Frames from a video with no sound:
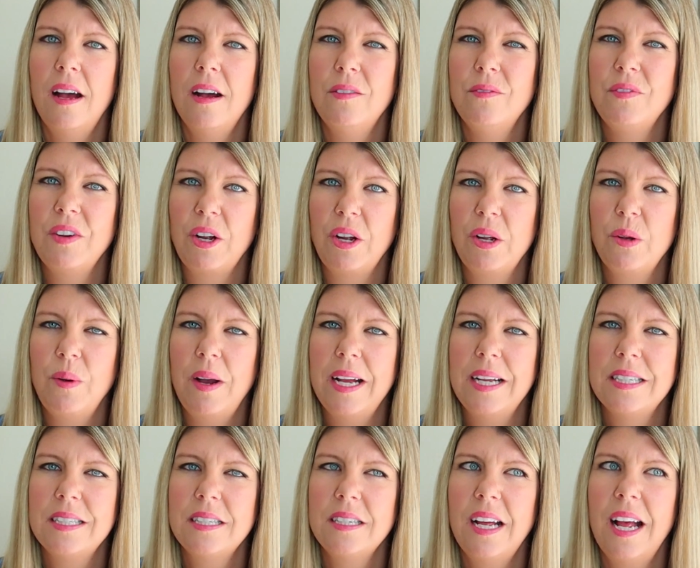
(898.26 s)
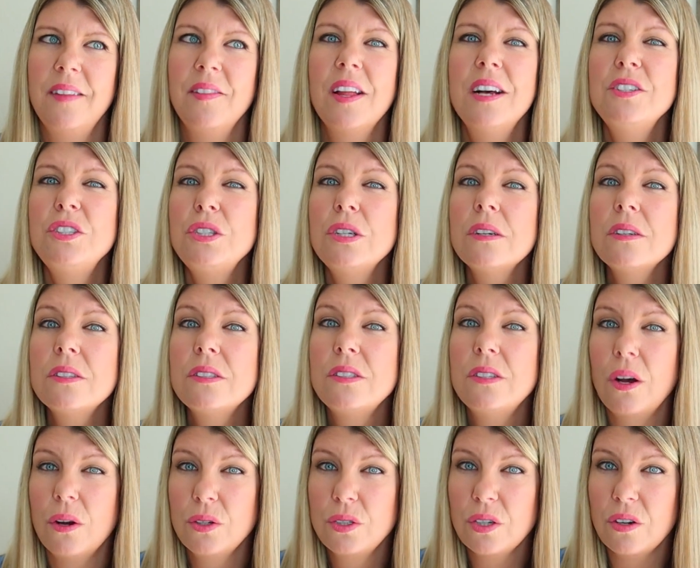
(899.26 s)
very quiet. Unless you're a
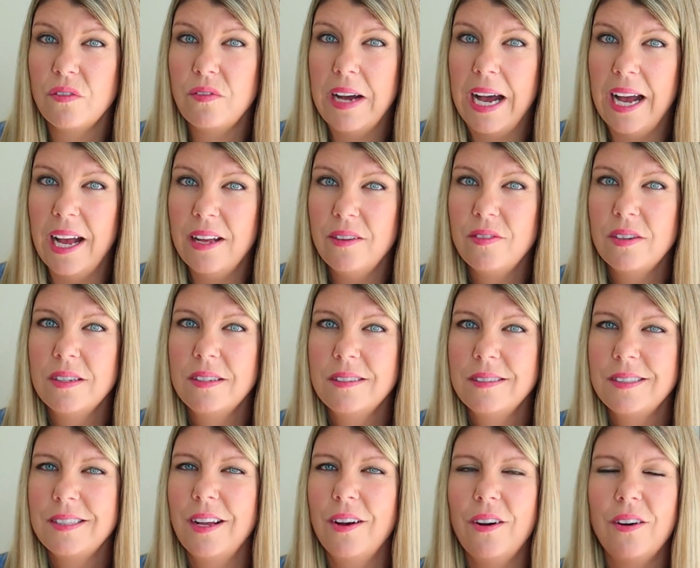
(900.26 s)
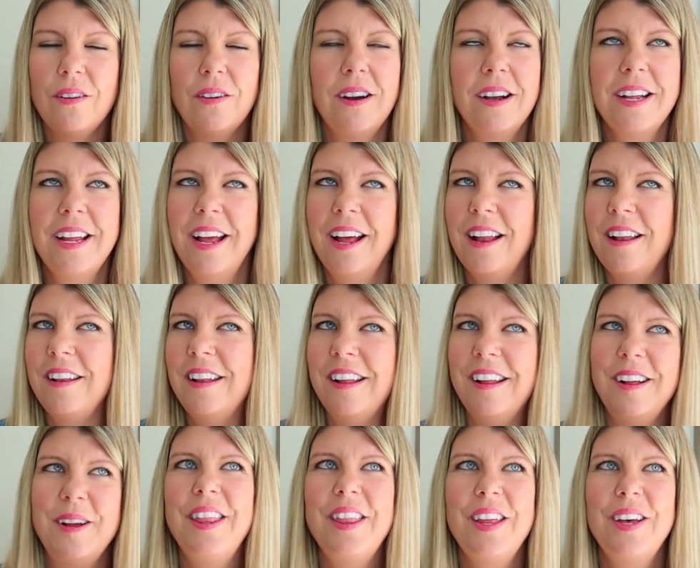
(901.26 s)
social 5. So
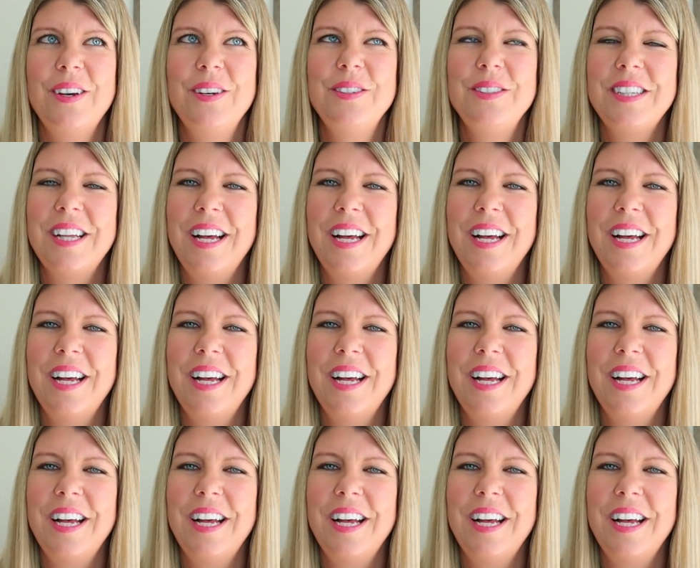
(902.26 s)
again, those